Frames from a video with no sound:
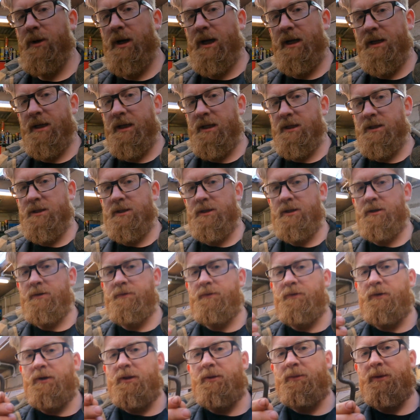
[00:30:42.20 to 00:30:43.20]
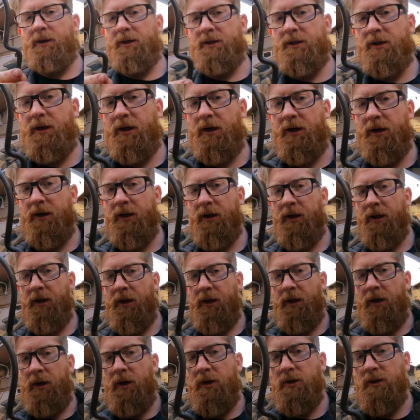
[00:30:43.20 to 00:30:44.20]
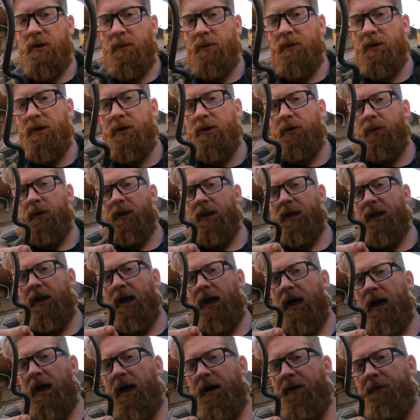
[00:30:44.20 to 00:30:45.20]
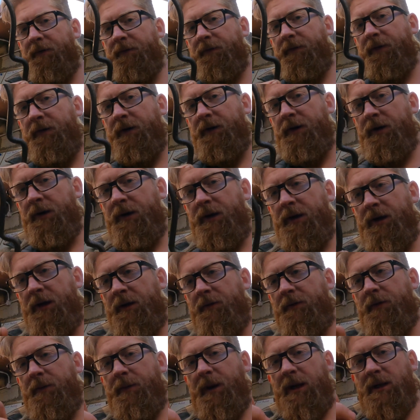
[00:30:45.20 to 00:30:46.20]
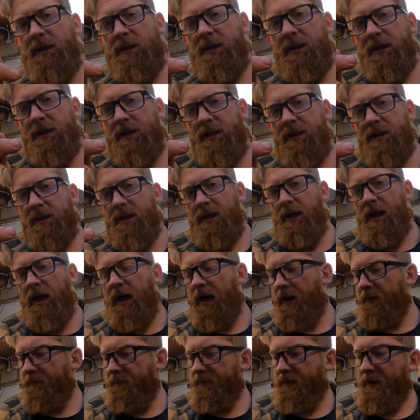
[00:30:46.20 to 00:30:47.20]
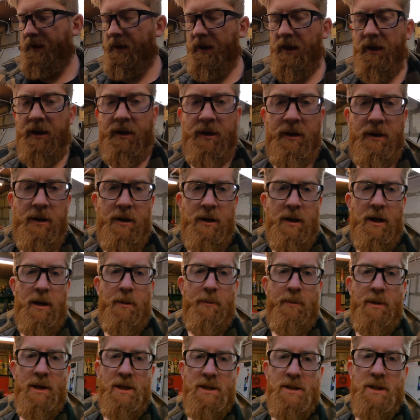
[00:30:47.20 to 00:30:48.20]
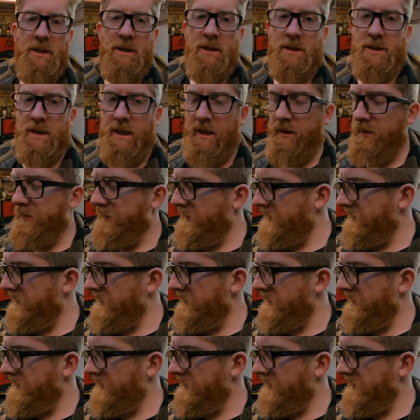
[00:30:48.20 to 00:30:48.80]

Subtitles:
brackets for the mudguard. So I'm going to go with like a half. If you imagine this just in half, and then it meets in the centre